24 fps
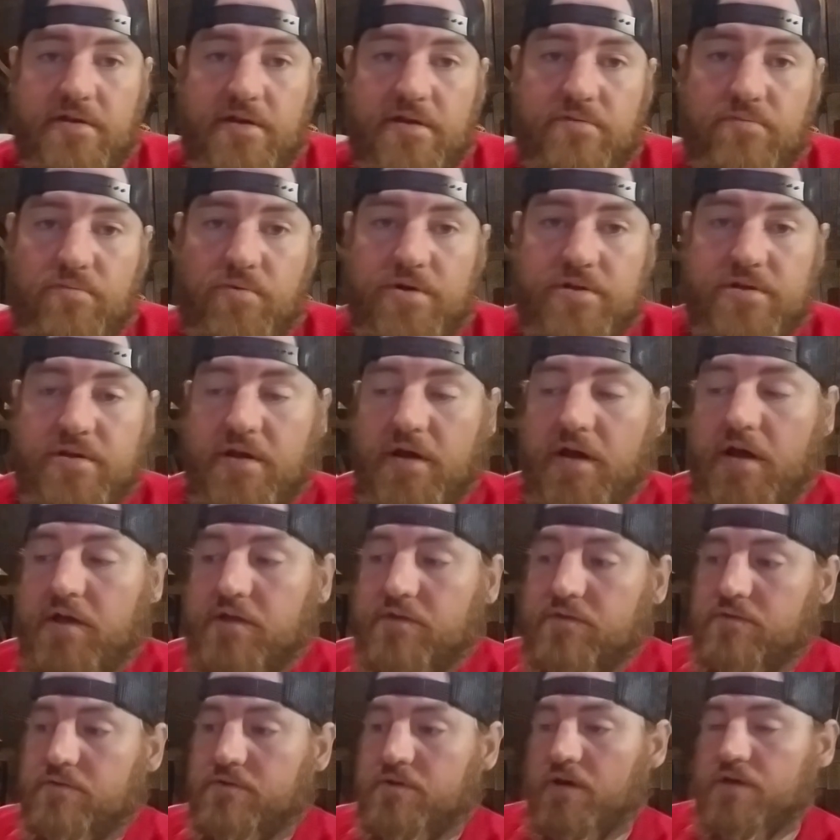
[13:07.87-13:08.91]
and what
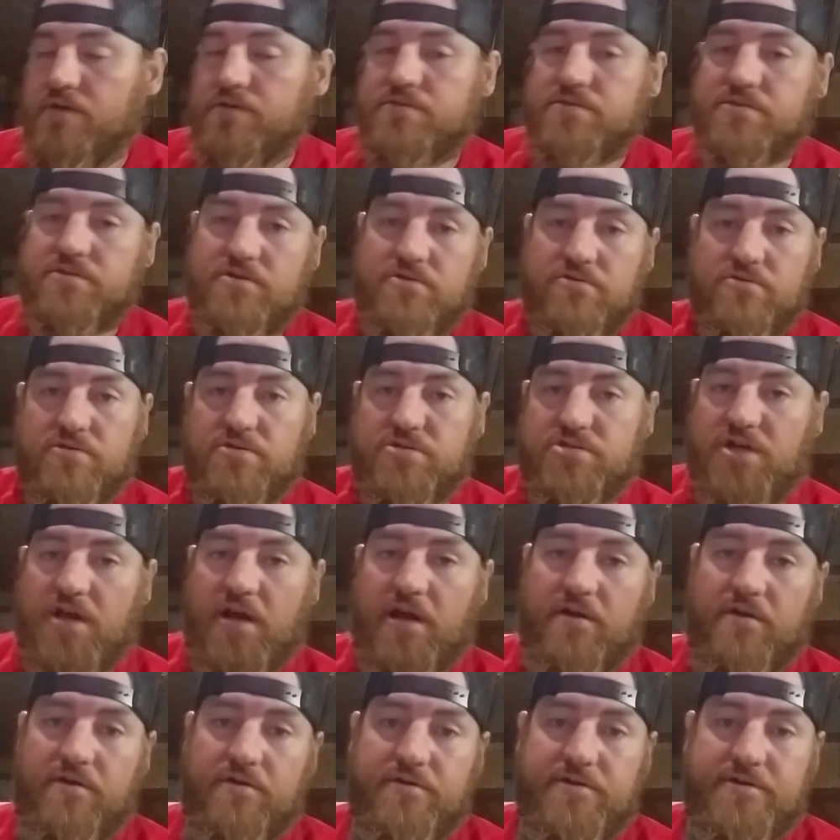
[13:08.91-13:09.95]
God does through the
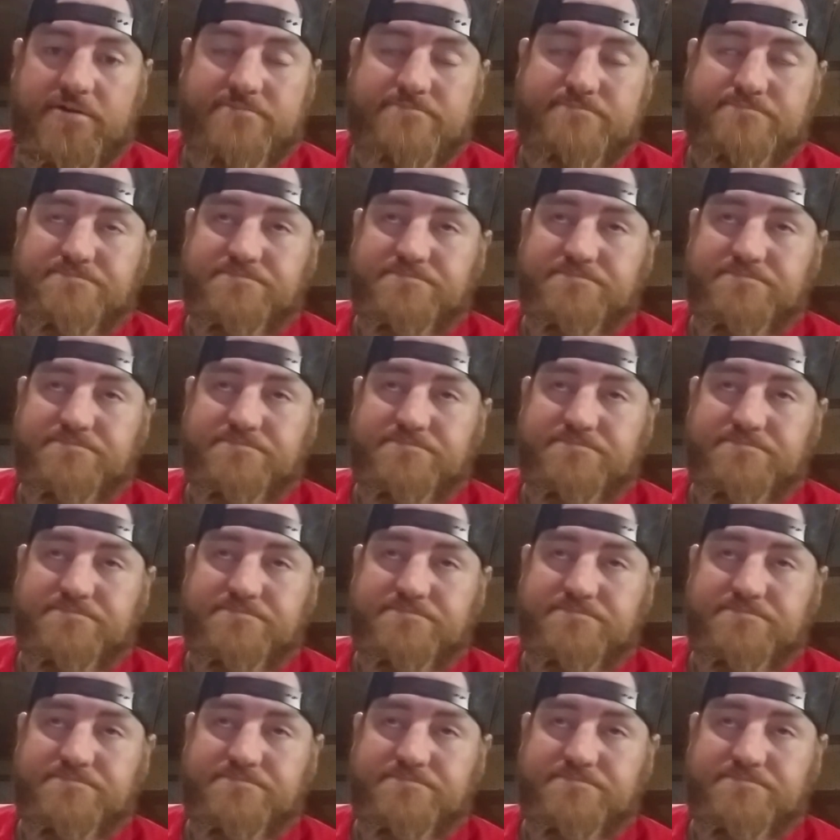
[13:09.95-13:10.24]
channel